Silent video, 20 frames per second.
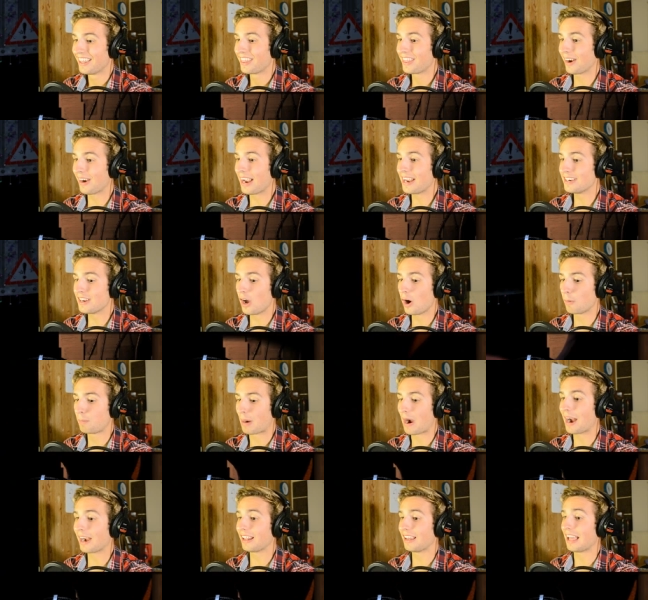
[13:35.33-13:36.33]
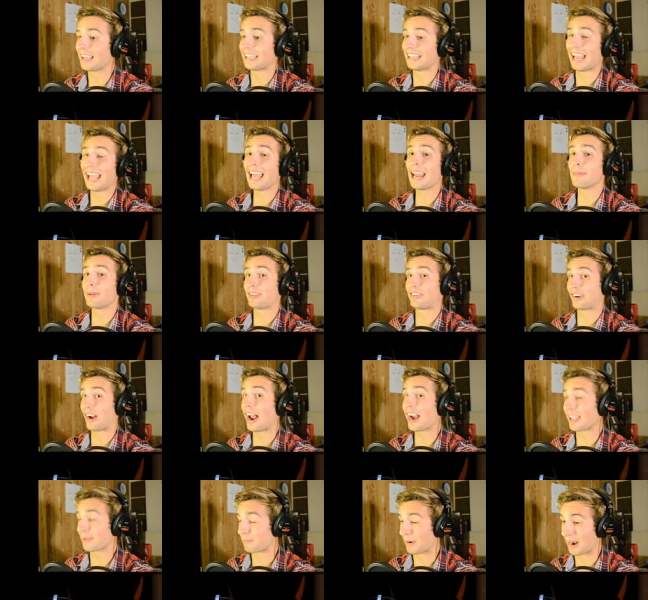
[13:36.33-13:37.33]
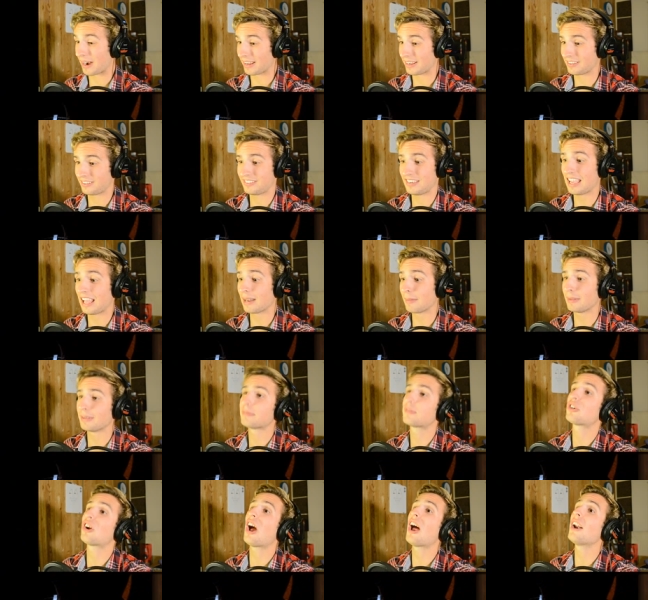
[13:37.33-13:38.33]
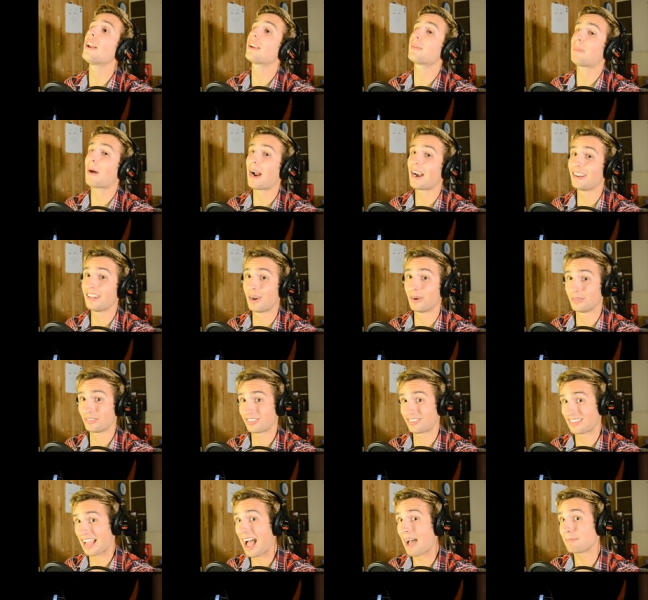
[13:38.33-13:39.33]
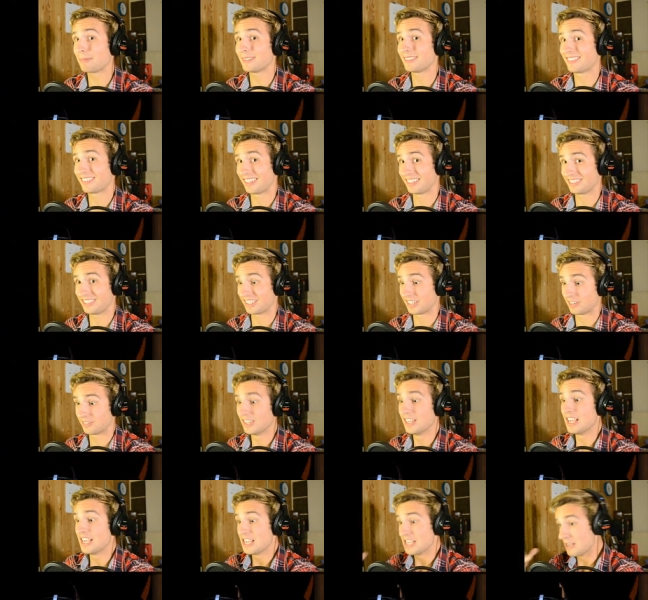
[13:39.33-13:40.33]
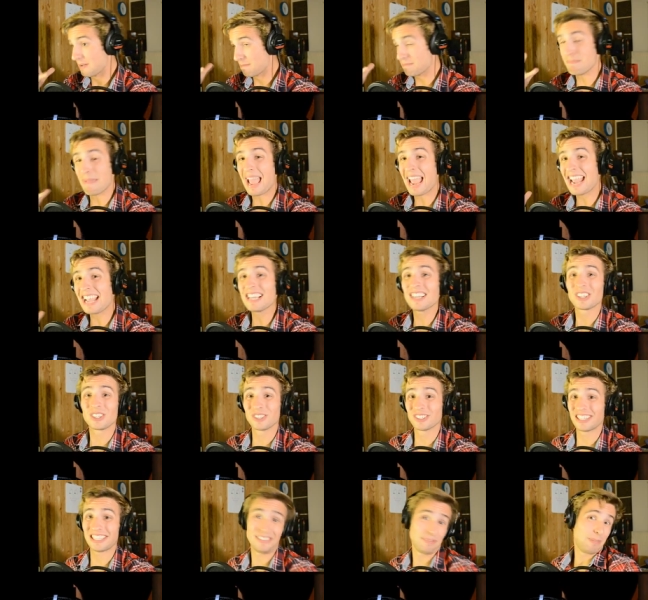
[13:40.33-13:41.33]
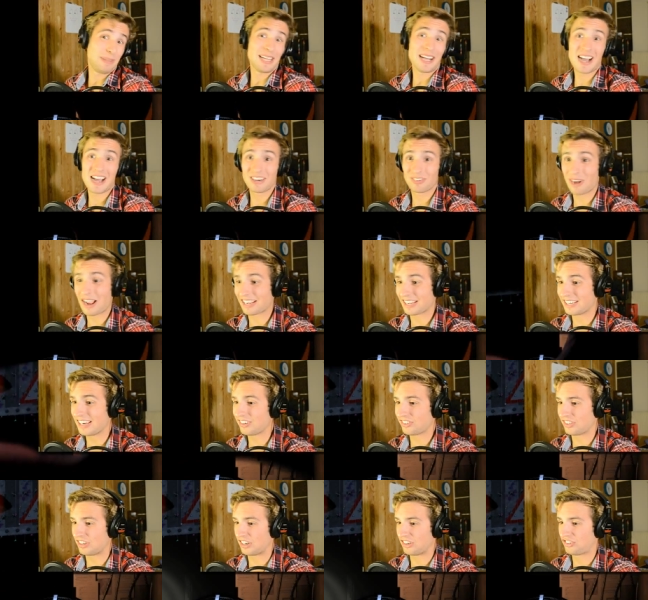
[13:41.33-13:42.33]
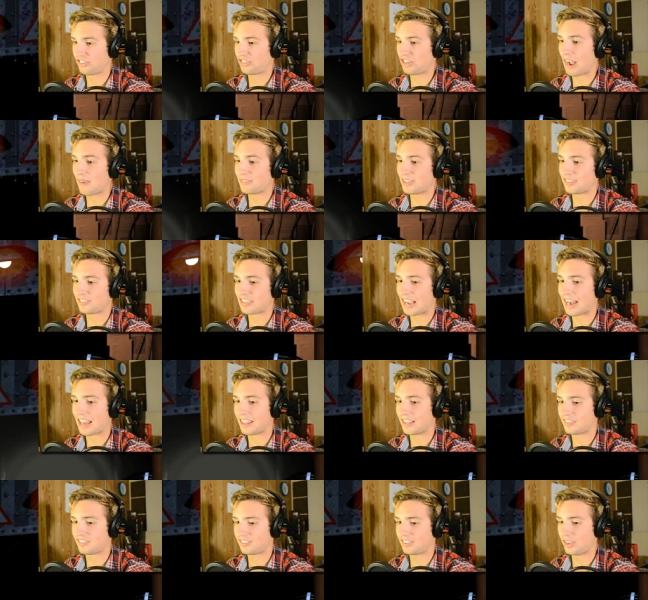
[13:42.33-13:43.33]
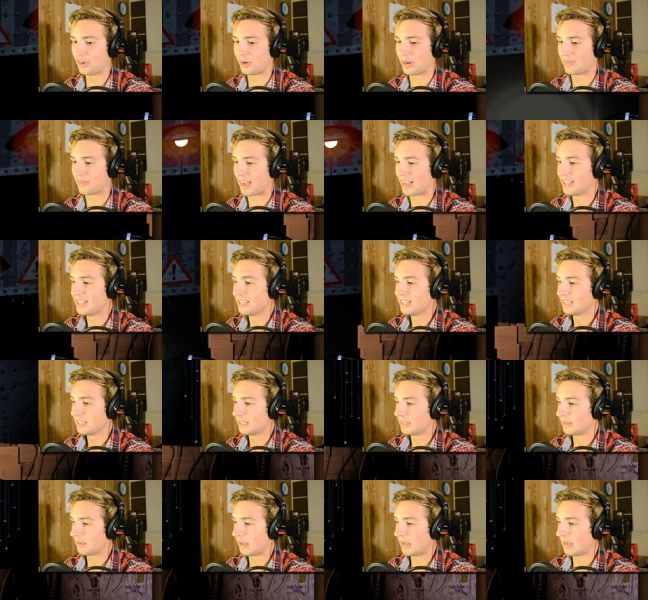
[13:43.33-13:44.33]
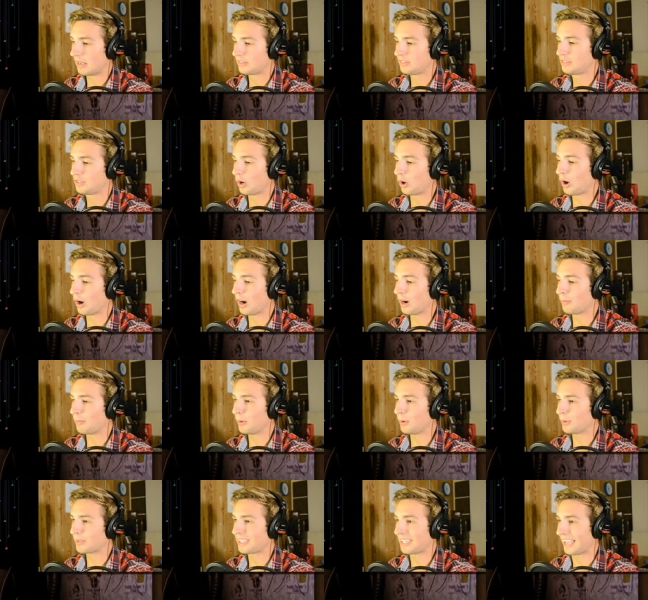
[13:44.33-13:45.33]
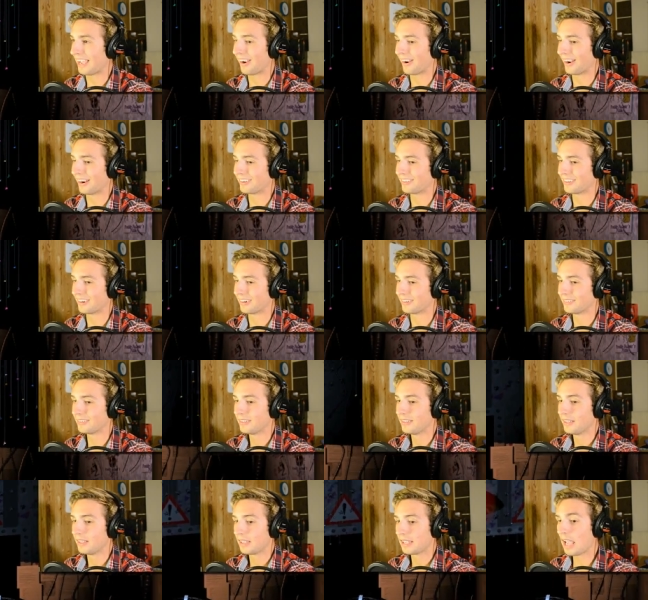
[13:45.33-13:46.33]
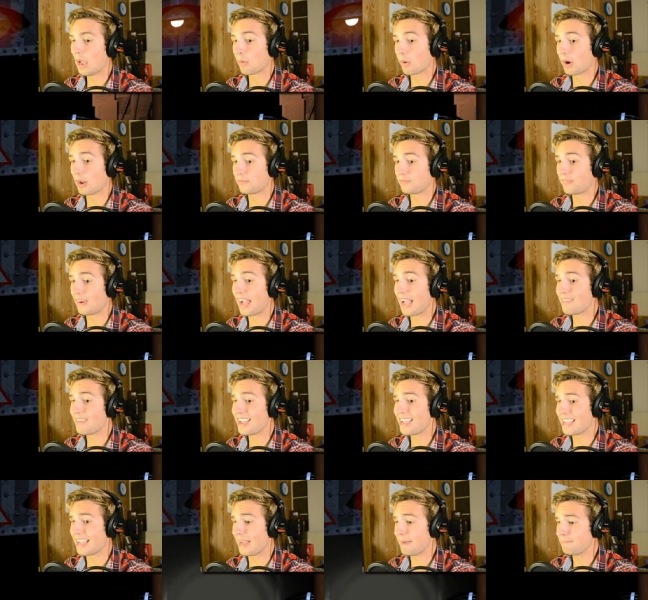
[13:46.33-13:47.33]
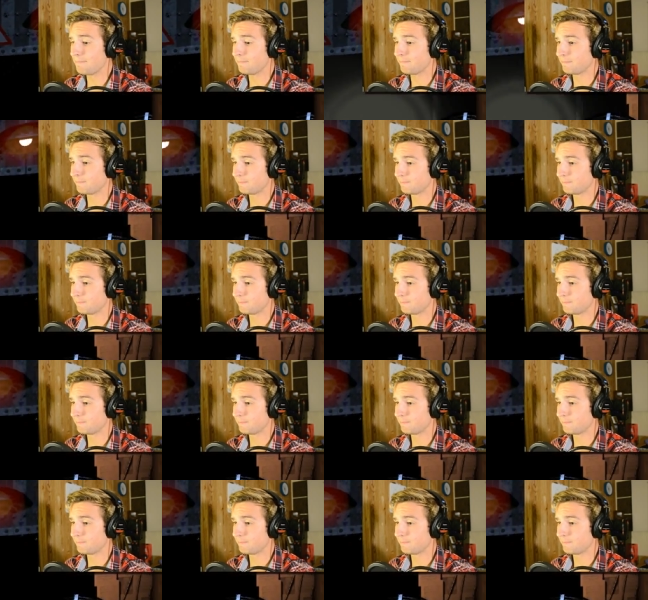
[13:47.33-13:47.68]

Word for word: there ain't no party like an animatronic party, because the animatronic party don't stop until you're mangled and beyond recognition and shoved inside of the suit of a adorable character. Okay, we're at five A M